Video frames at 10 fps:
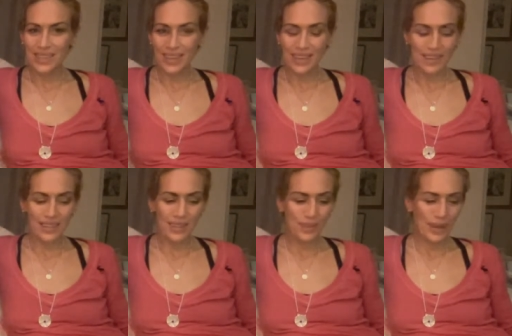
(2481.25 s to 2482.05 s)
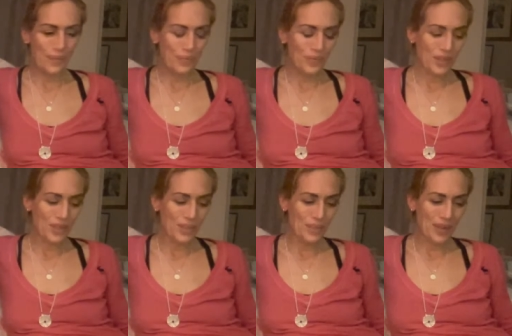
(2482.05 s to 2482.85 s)
like, sometime or
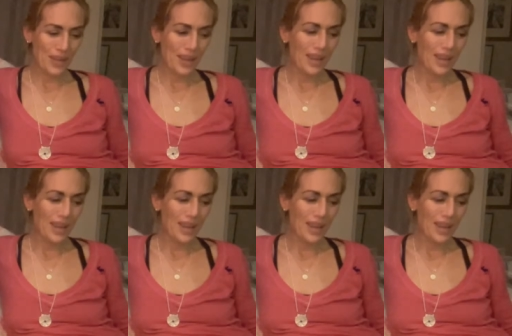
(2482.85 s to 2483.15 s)
something.